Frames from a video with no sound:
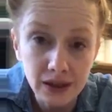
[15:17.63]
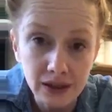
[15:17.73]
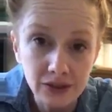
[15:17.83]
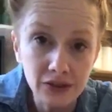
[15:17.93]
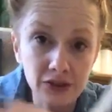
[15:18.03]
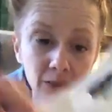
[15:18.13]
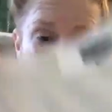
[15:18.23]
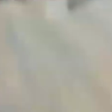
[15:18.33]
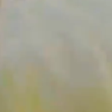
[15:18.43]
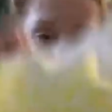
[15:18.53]
And this is
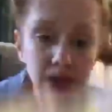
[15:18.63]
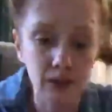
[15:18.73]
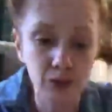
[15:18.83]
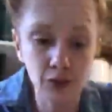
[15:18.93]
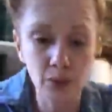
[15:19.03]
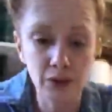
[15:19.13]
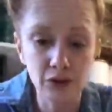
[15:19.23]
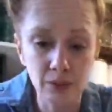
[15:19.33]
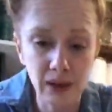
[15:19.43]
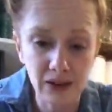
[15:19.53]
something that I was
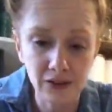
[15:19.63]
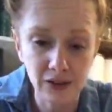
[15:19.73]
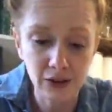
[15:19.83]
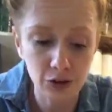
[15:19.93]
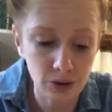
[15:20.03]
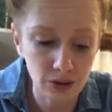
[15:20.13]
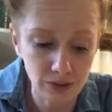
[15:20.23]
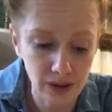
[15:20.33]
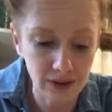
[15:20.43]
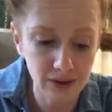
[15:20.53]
hoping to pass down to a
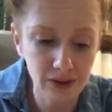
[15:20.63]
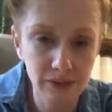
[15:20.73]
friend.